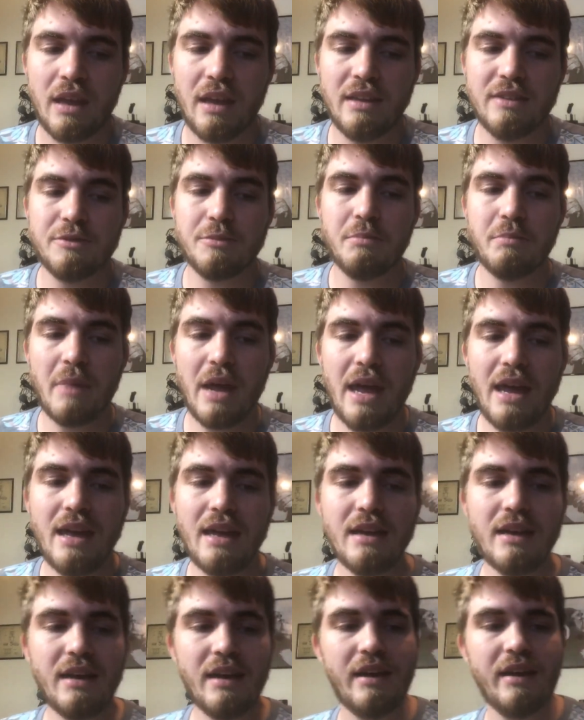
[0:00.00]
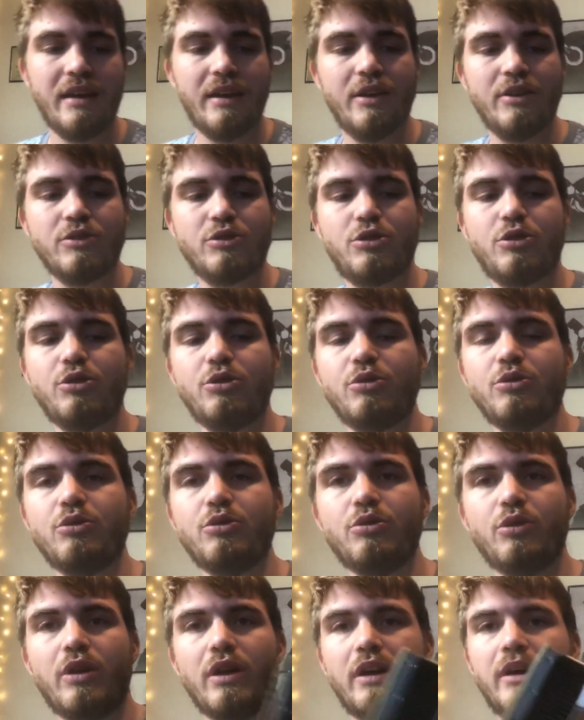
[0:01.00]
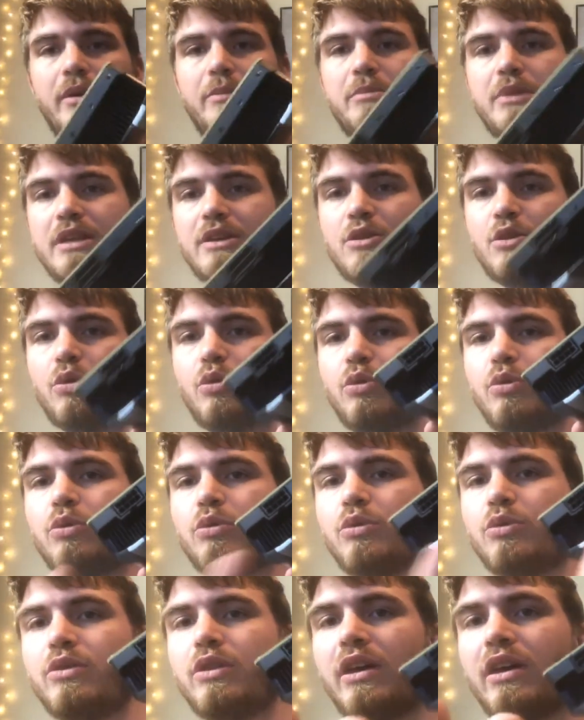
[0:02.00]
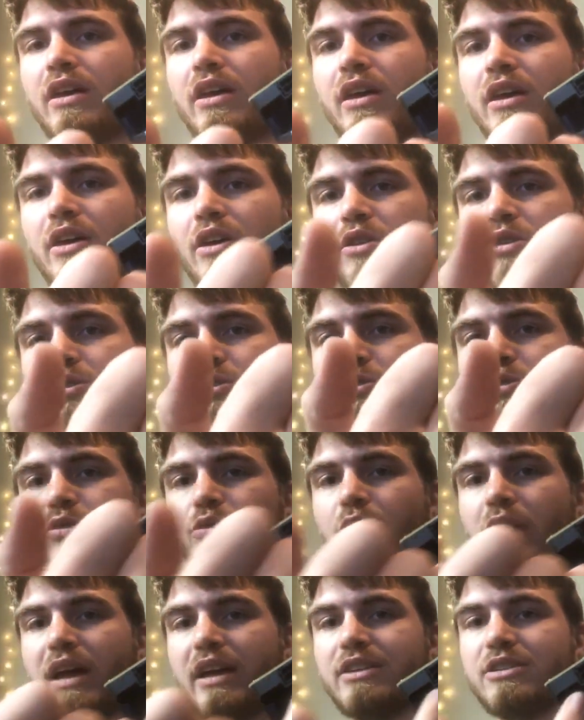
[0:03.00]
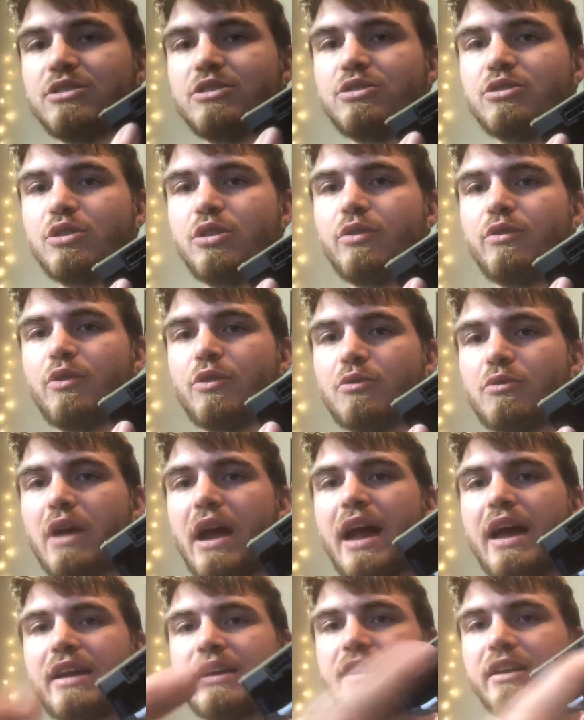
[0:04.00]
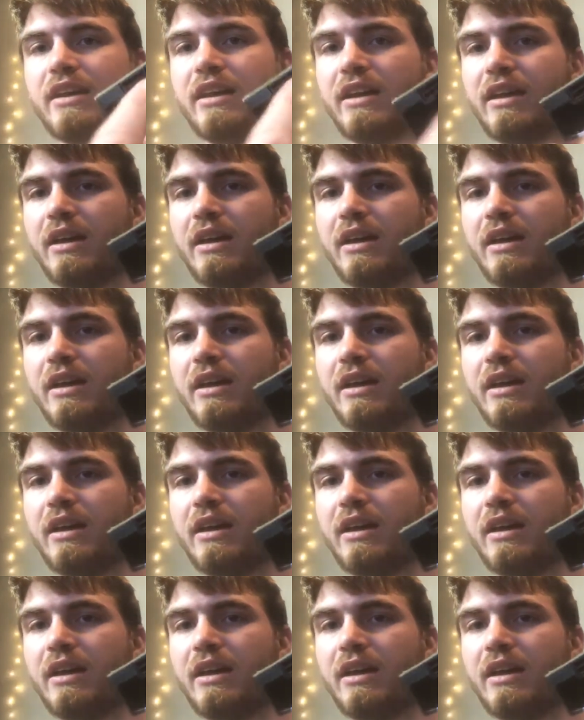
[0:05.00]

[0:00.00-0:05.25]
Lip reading: It's made to be cooled through a server rack